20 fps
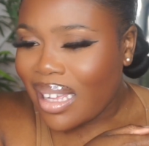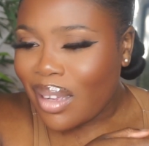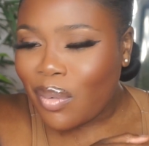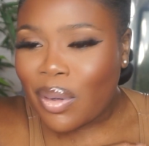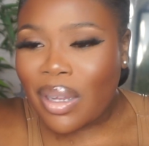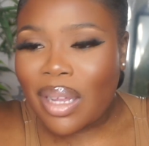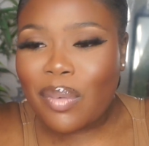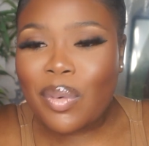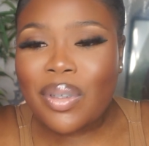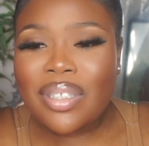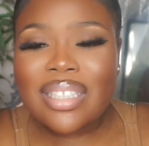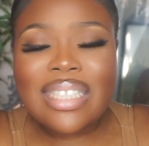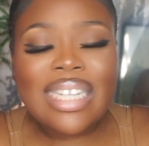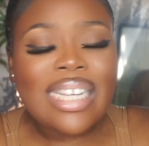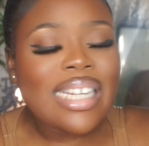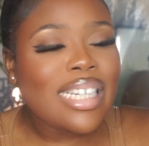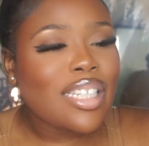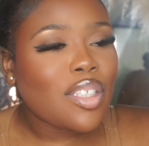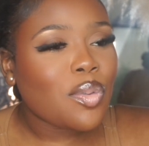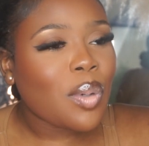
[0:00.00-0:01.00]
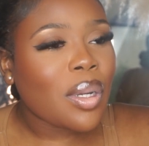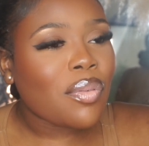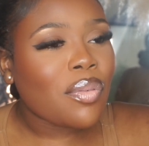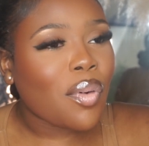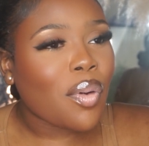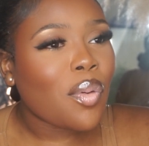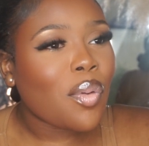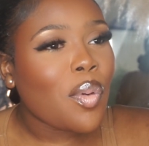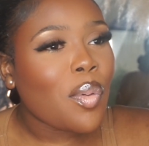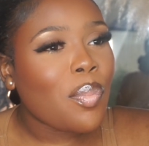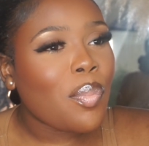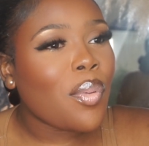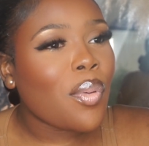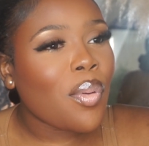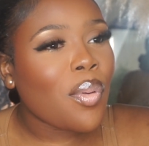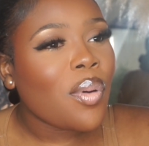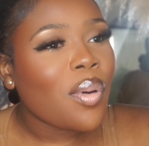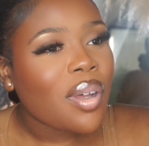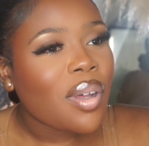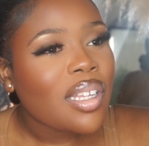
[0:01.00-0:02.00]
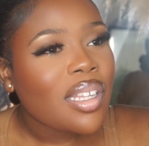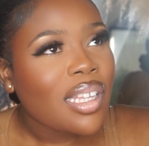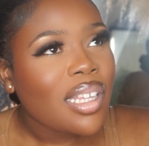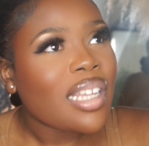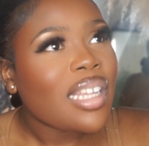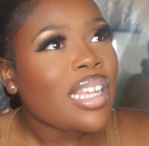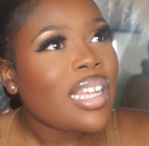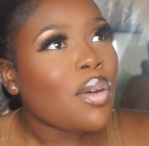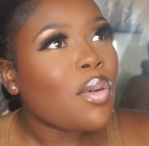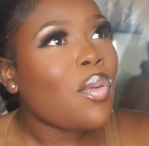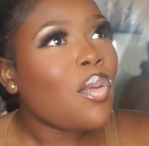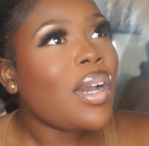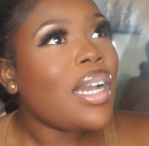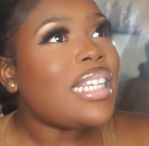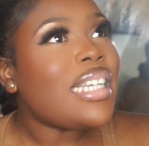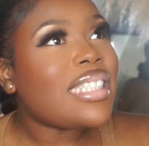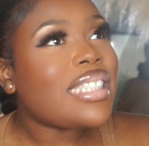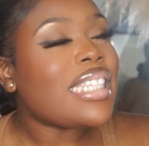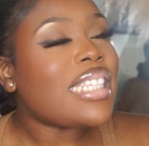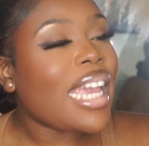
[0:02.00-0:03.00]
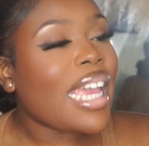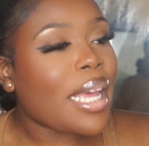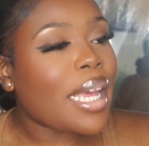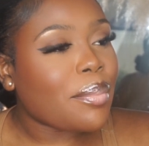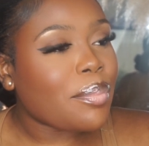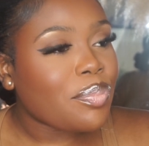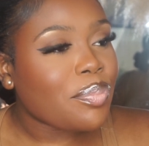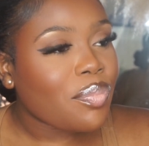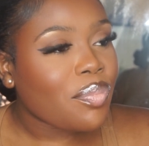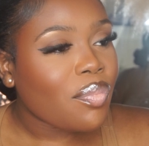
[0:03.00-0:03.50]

what's the English word for kobo? What is it?